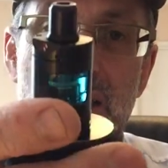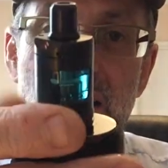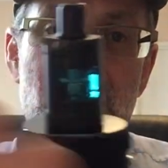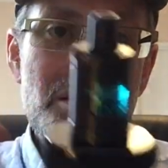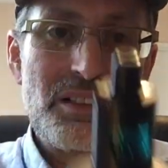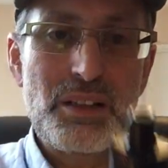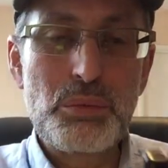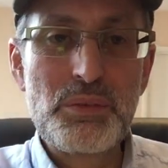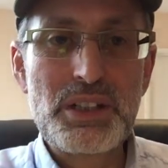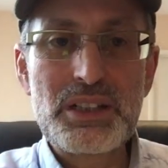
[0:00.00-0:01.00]
kit. A
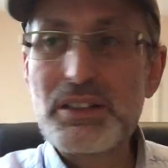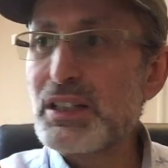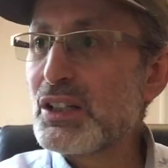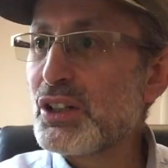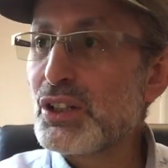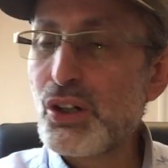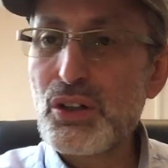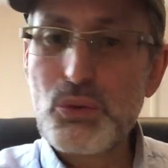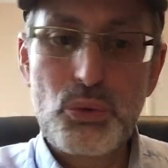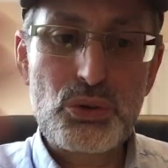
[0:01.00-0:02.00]
woman, you know, you
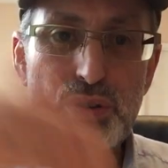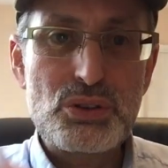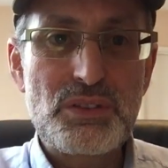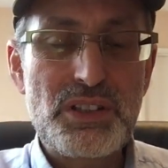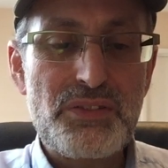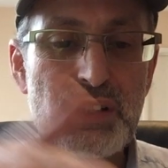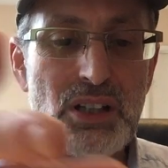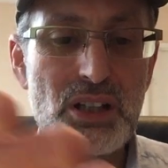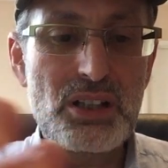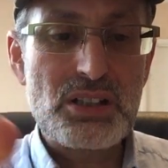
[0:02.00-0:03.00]
got all sorts of different
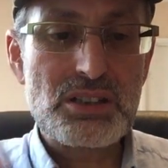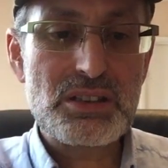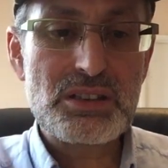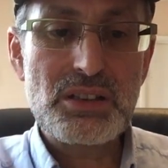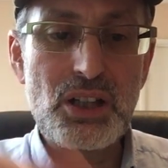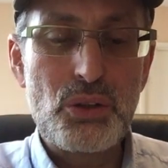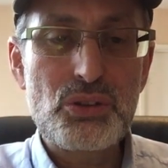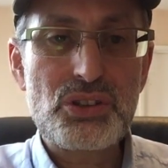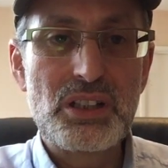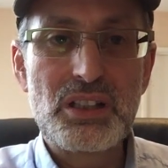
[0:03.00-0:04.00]
colors,
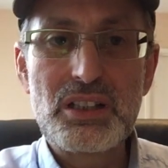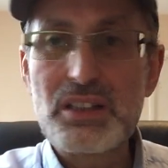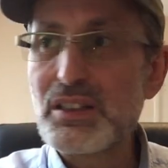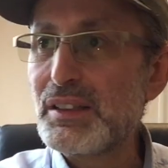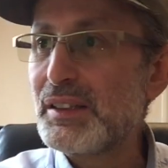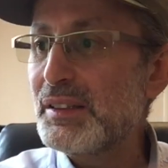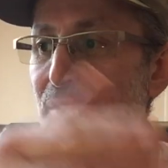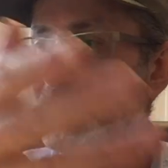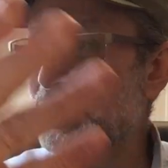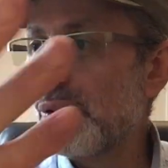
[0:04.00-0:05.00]
ocean,
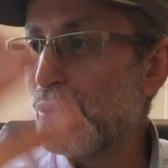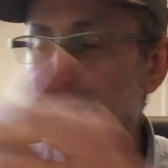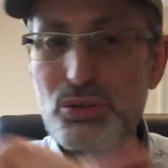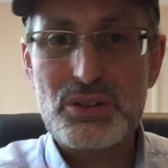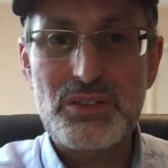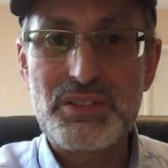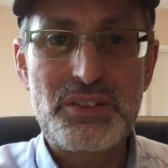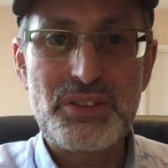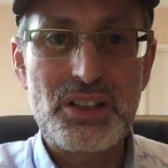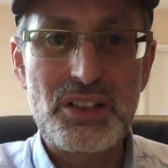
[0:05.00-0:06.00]
all sorts of
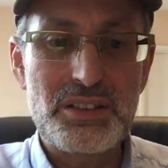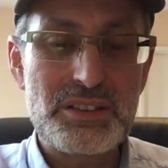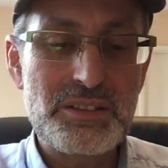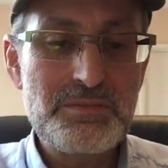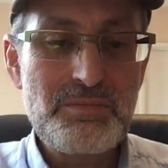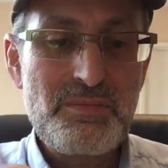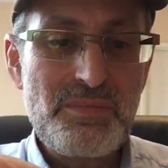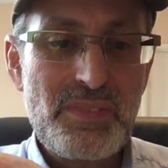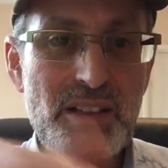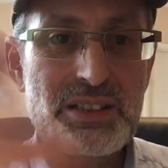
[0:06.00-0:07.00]
different colors,
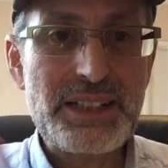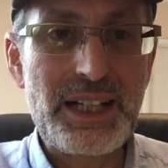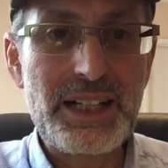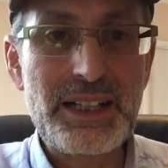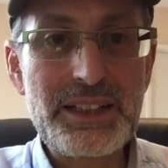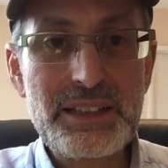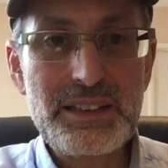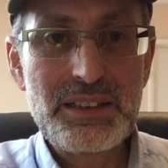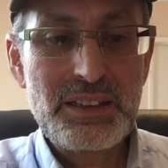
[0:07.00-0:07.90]
sky.